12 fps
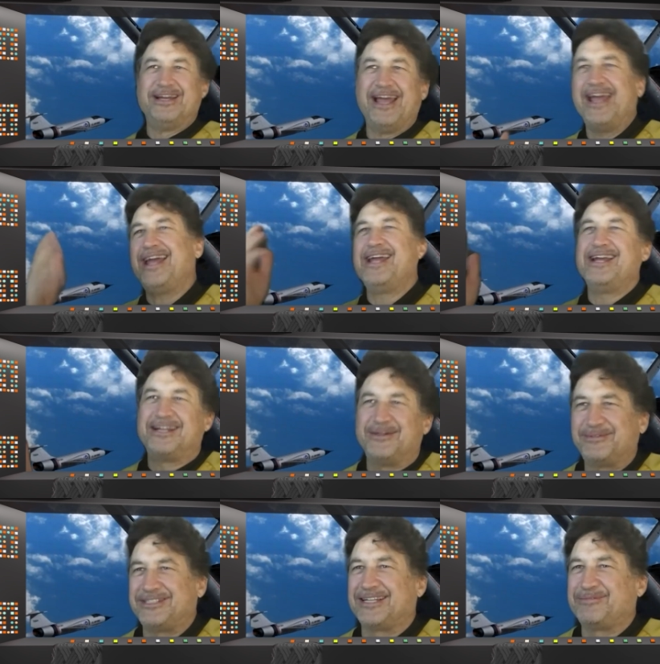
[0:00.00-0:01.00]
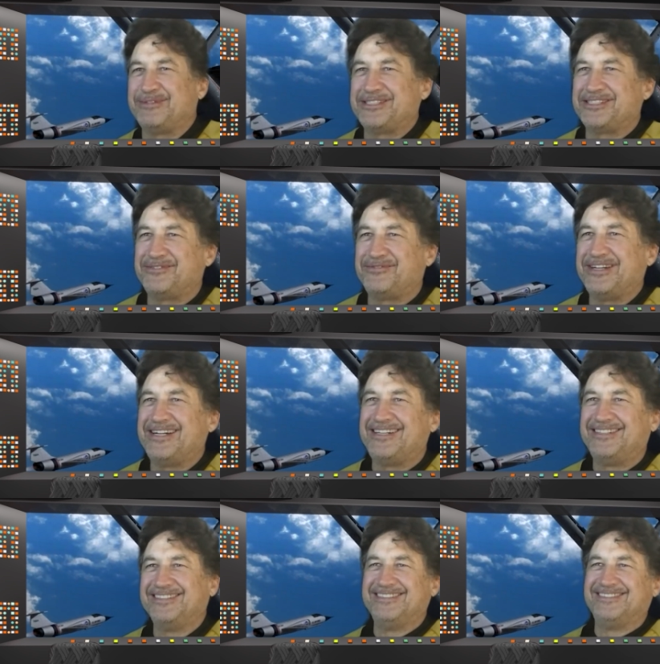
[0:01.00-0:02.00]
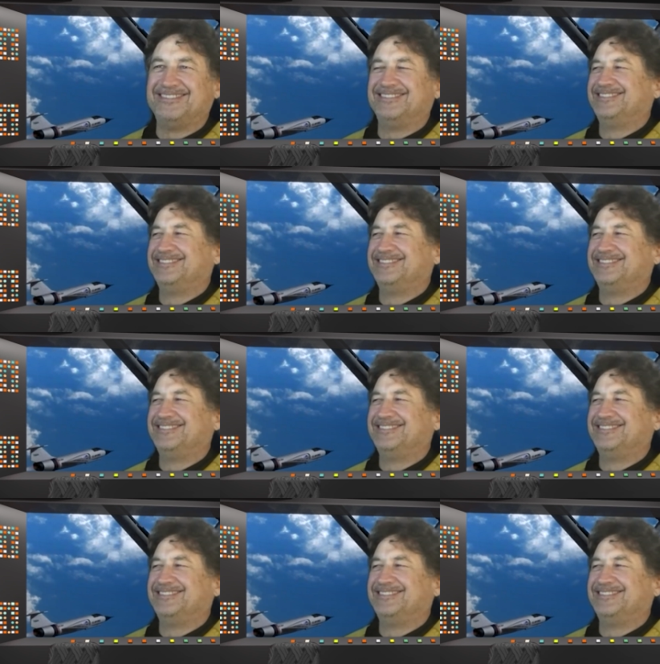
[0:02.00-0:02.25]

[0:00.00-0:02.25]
Hey, come check my stuff out, you know.